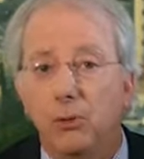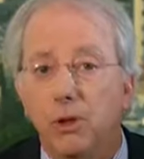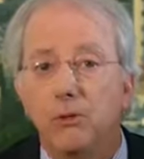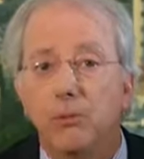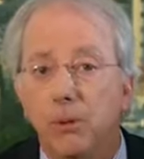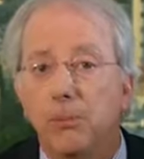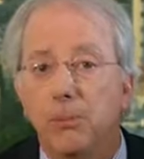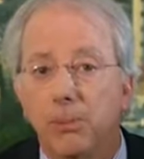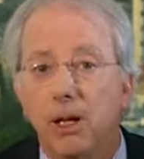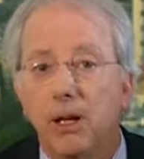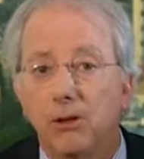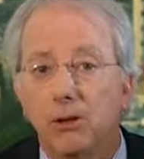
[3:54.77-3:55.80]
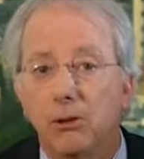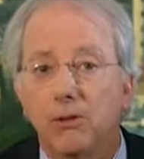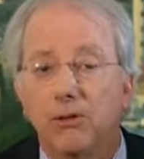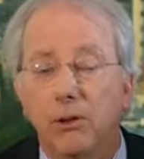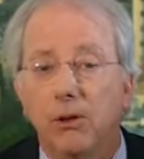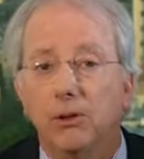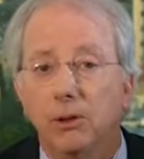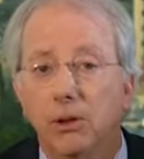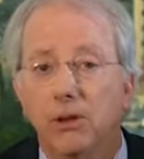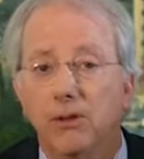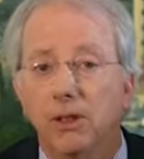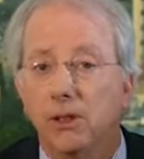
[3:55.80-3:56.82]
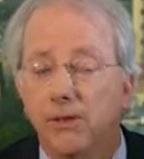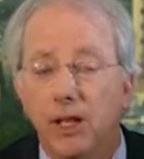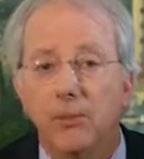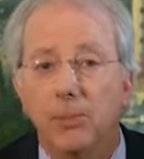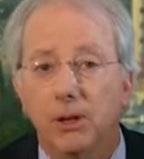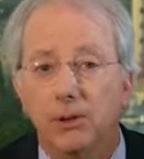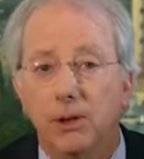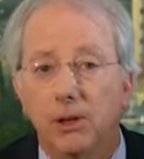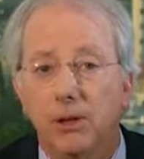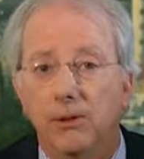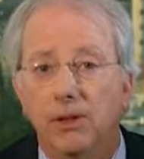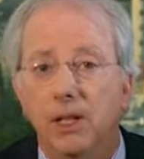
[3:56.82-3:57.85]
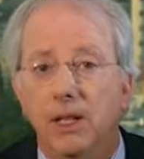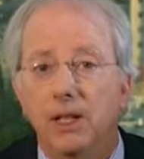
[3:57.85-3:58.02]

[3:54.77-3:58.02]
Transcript: We will be prepared to look for alternatives and develop alternatives.